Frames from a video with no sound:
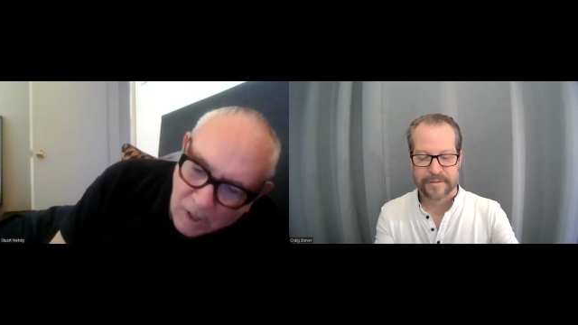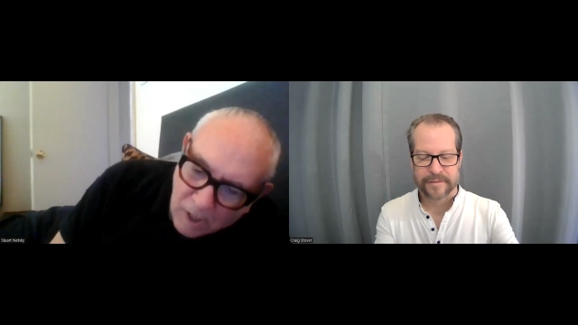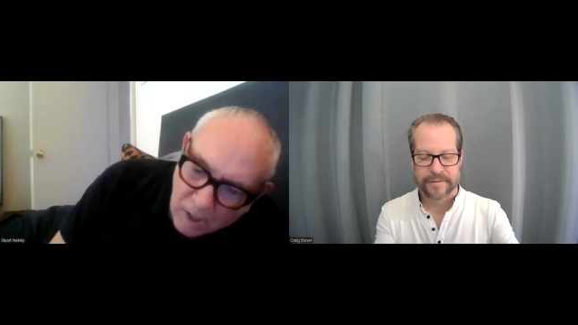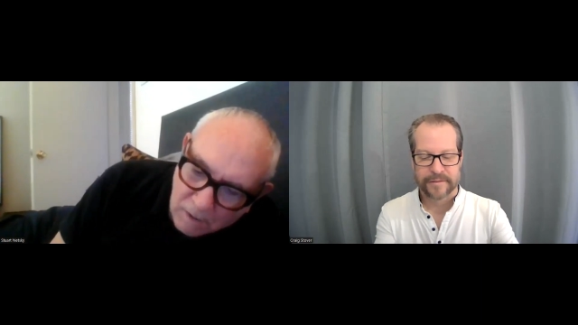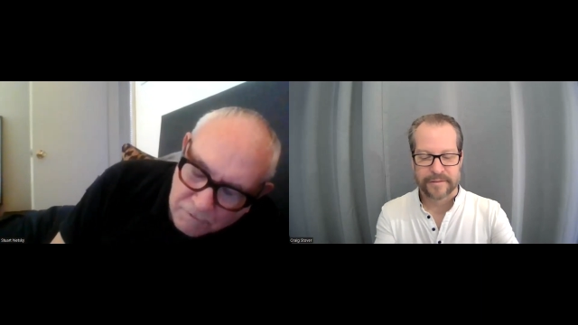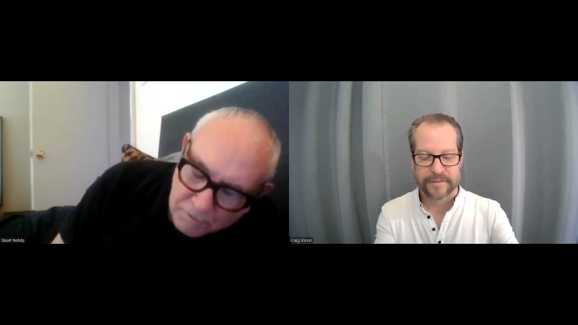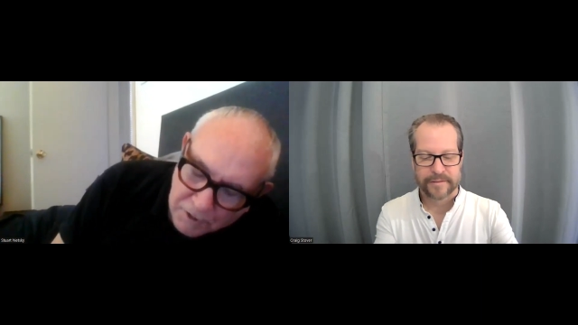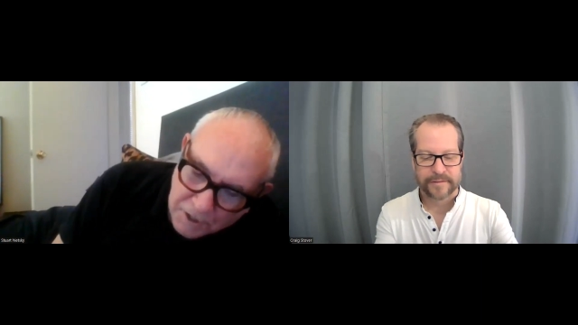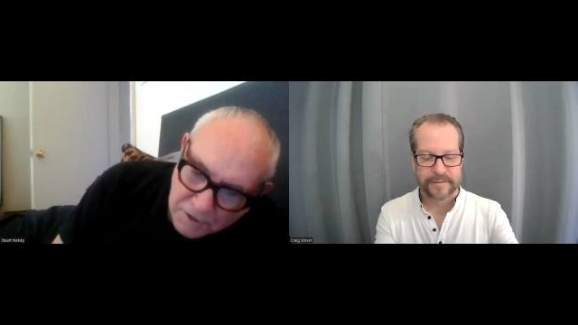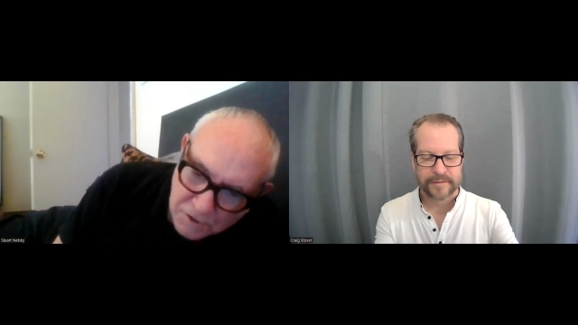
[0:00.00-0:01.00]
Speaker 1: for
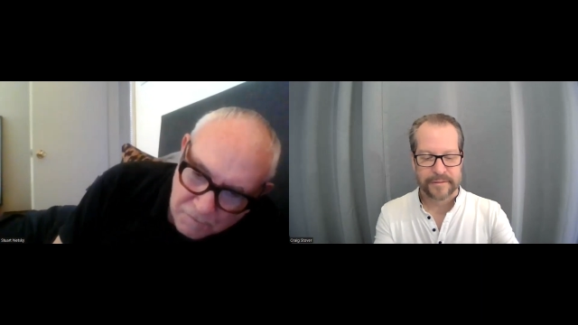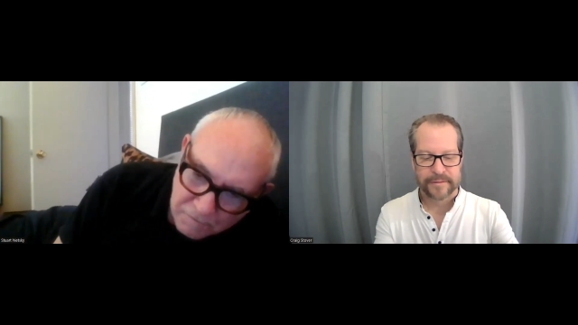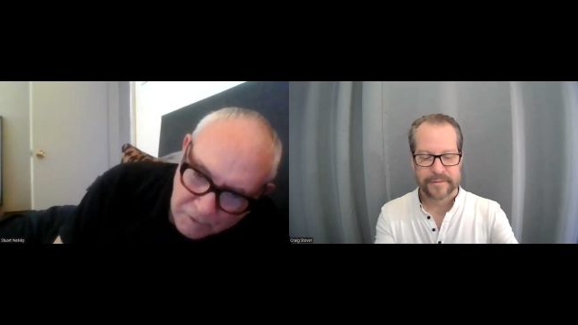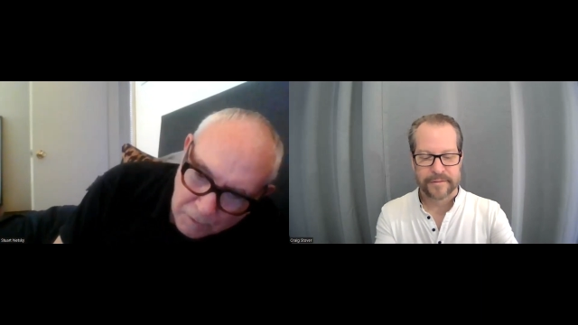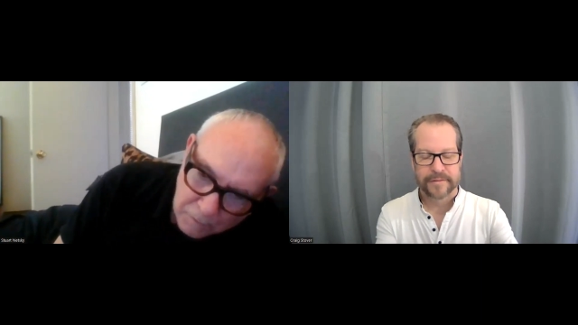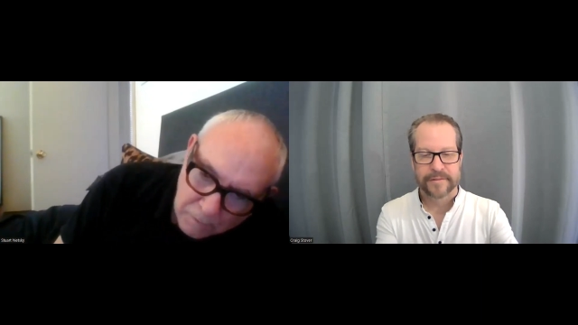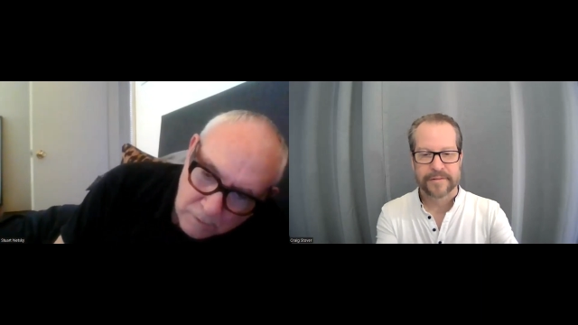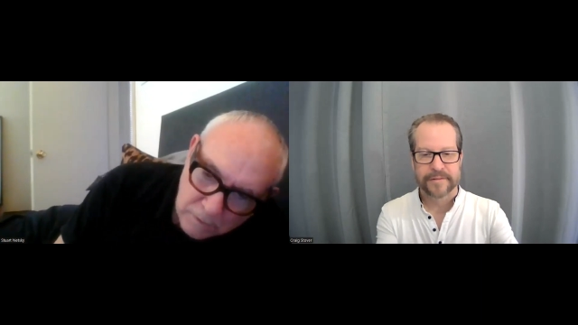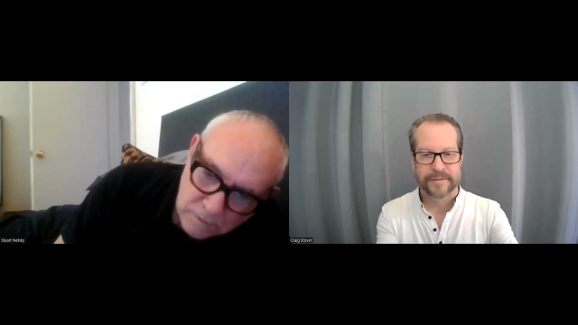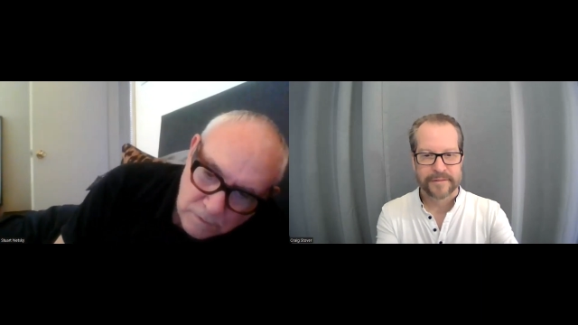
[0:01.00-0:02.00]
an
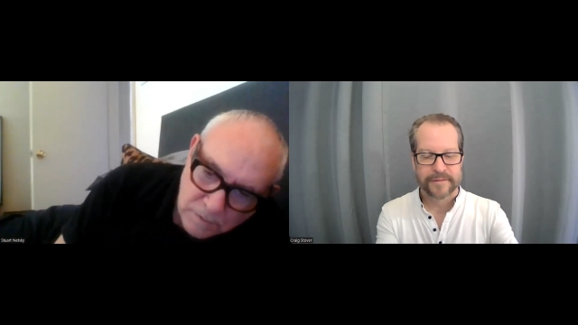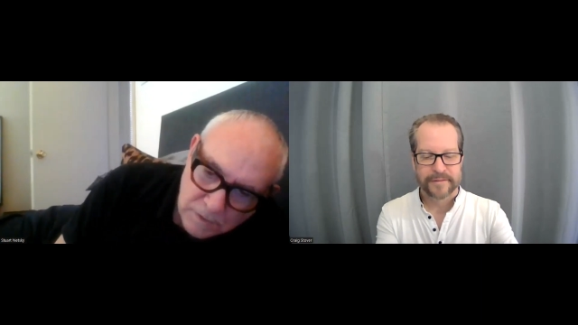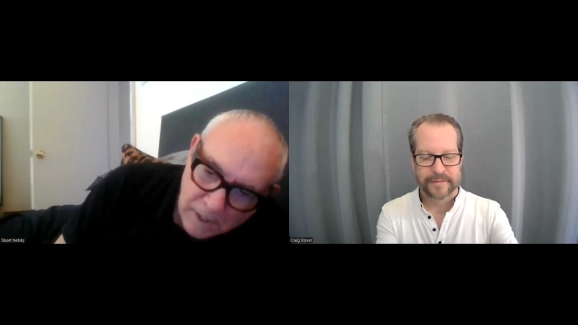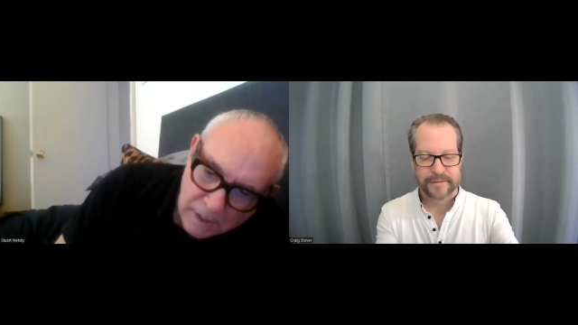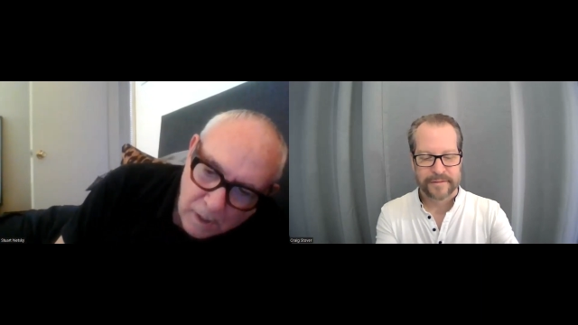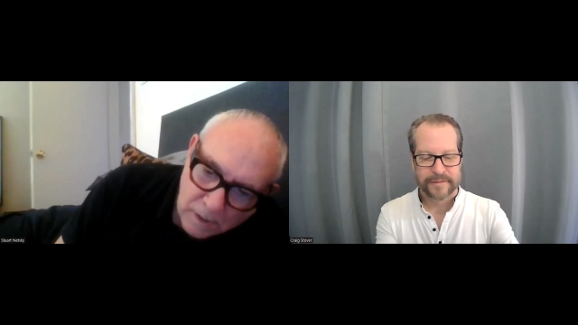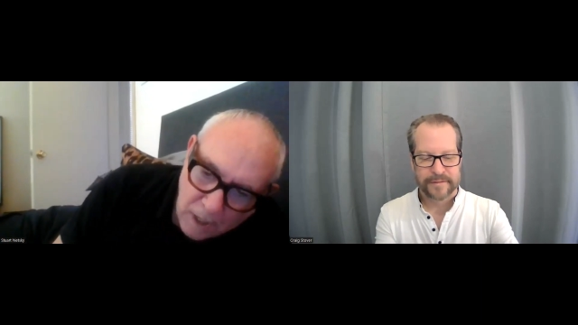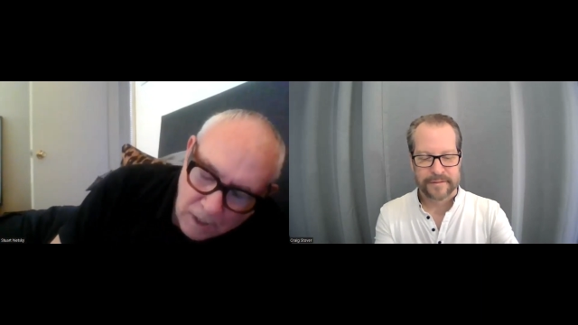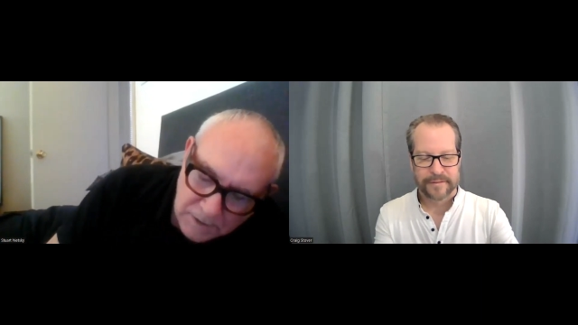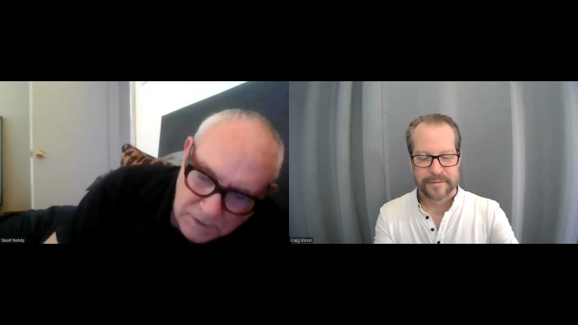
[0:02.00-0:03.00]
interview, and I
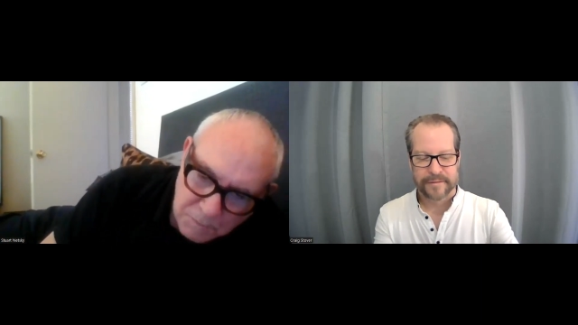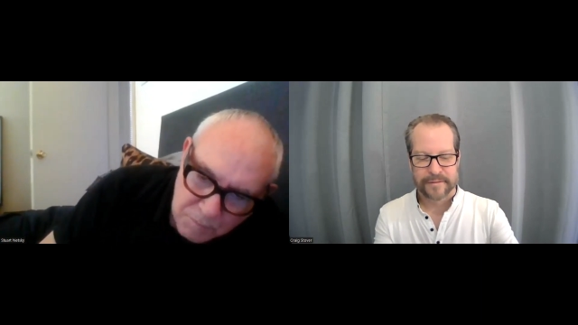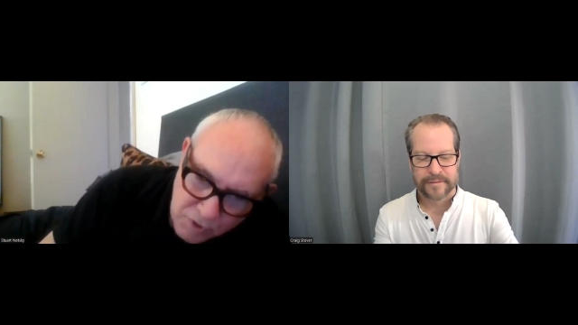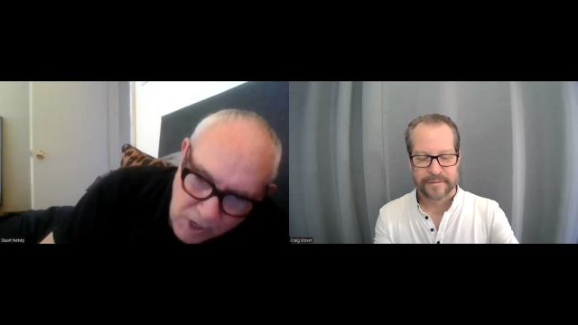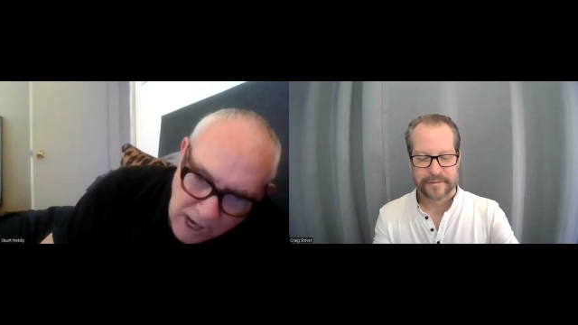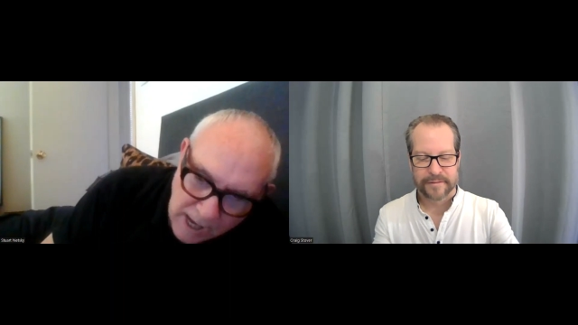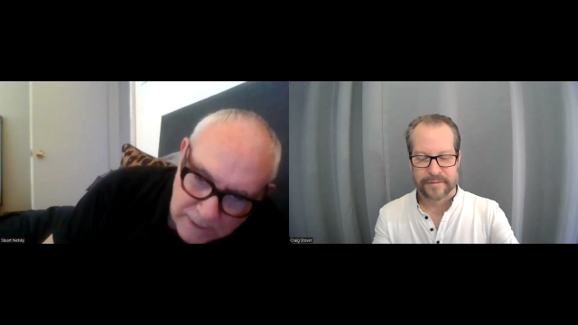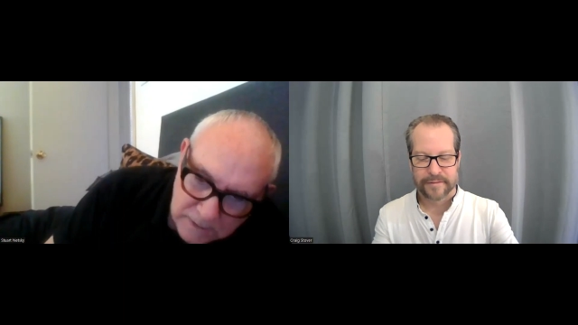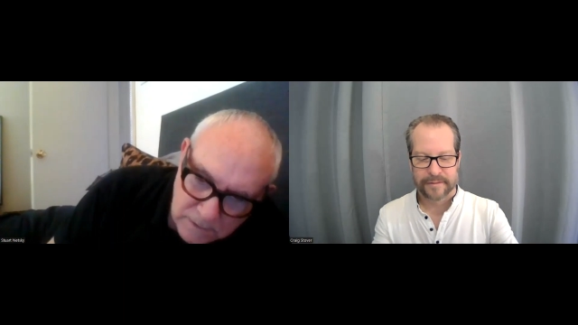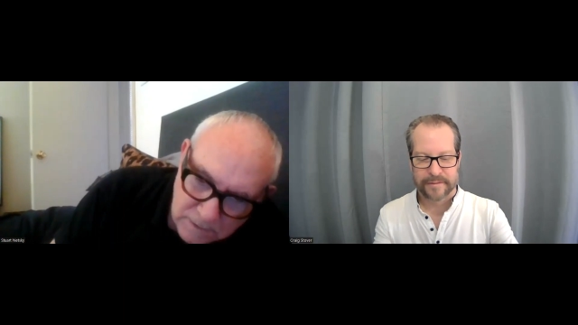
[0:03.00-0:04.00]
got into
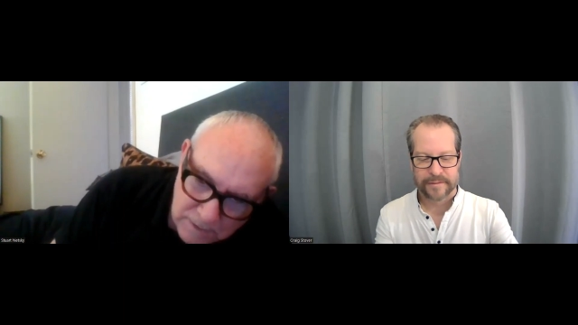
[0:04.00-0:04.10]
Pratt,